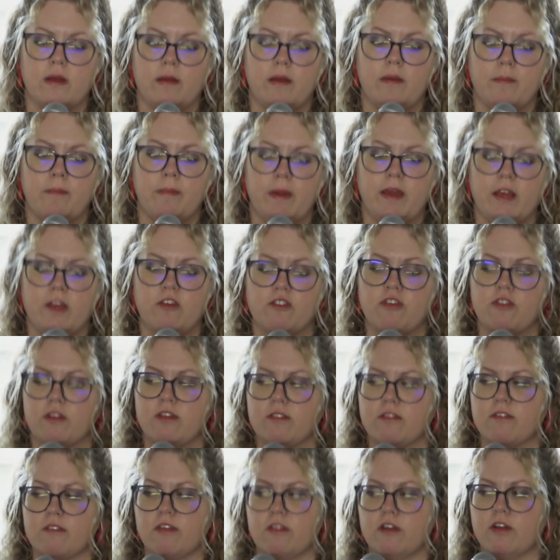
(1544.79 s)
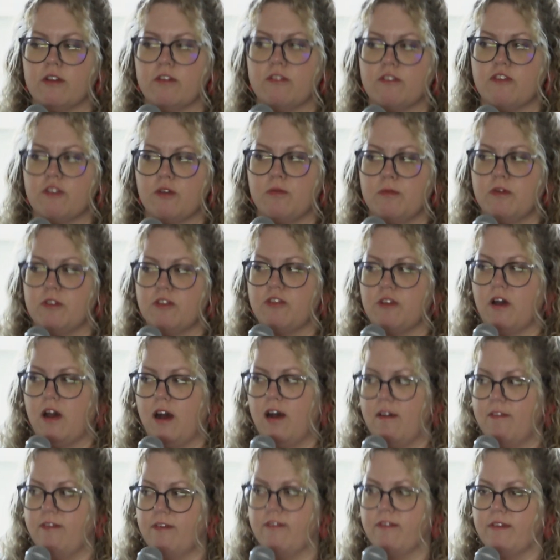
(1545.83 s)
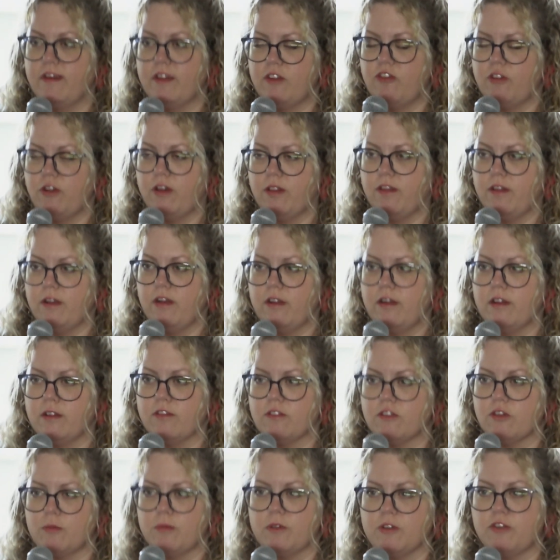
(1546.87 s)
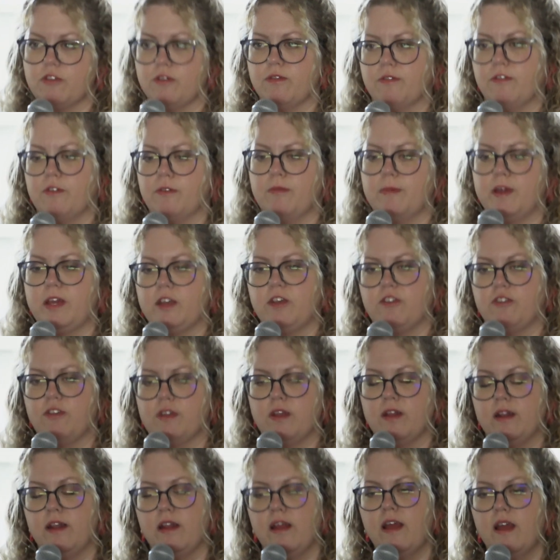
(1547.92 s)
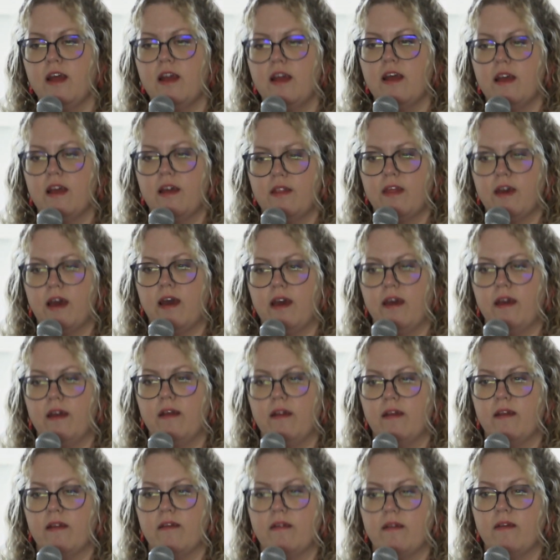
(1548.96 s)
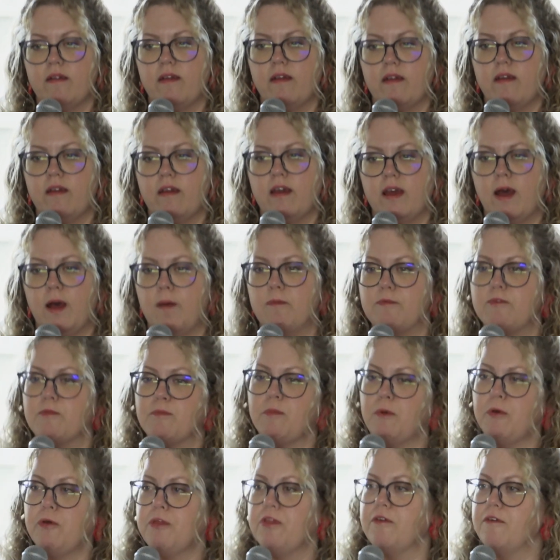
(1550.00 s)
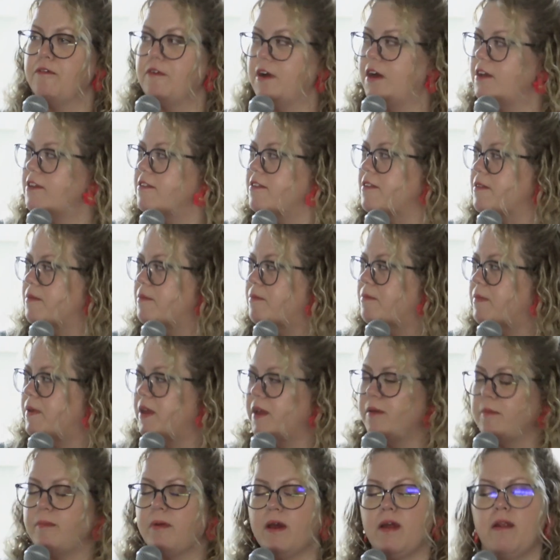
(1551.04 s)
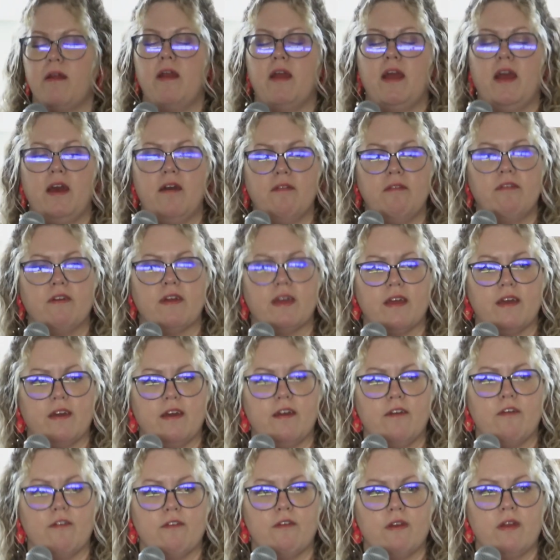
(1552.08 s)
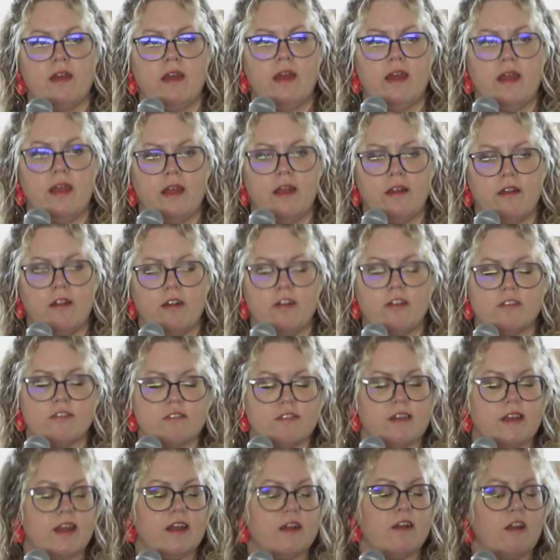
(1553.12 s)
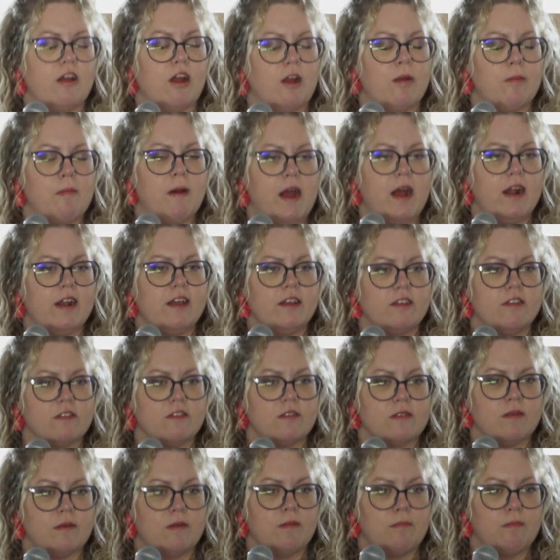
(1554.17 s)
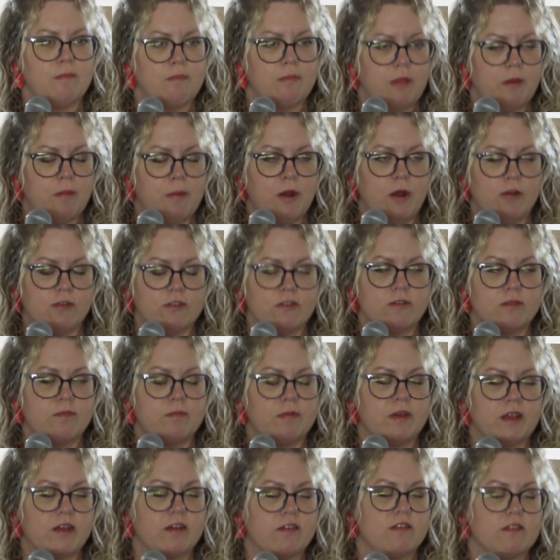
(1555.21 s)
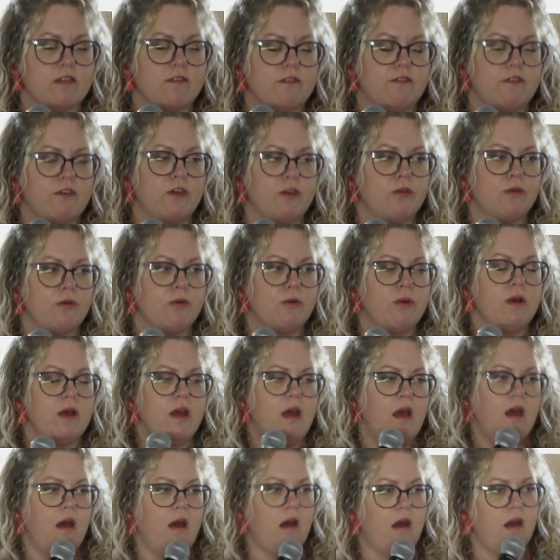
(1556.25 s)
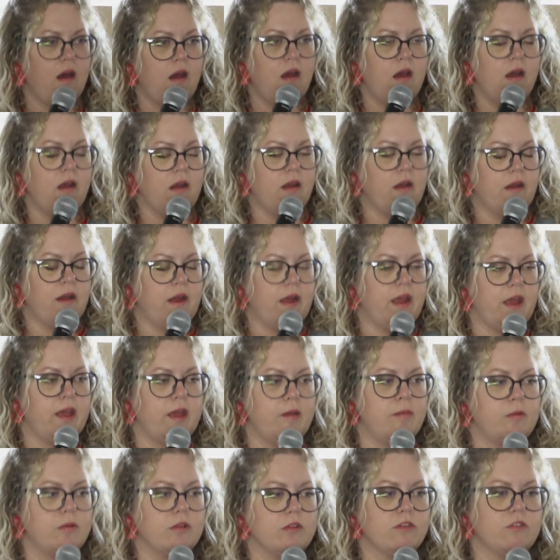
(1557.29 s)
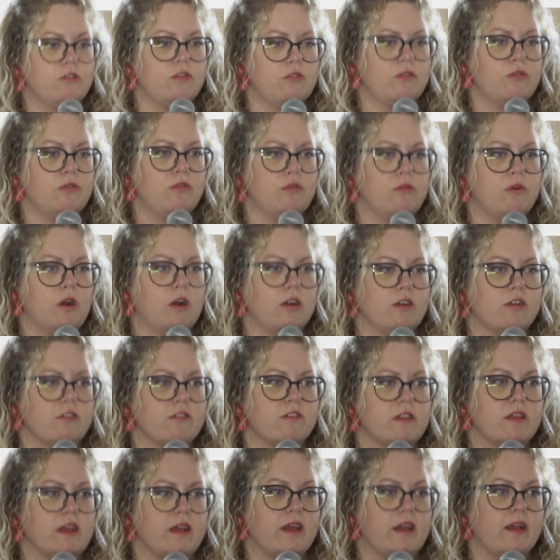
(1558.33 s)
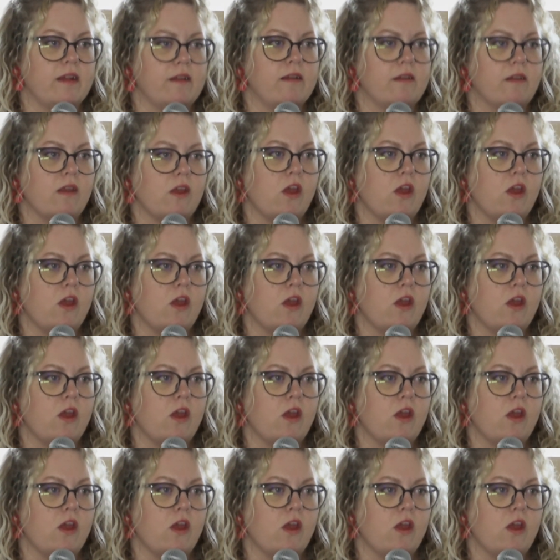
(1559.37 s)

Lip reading: patients learn so much off of each other and so much information that it helps both of us be a better advocate and understand our bodies the most. Because if you are able to understand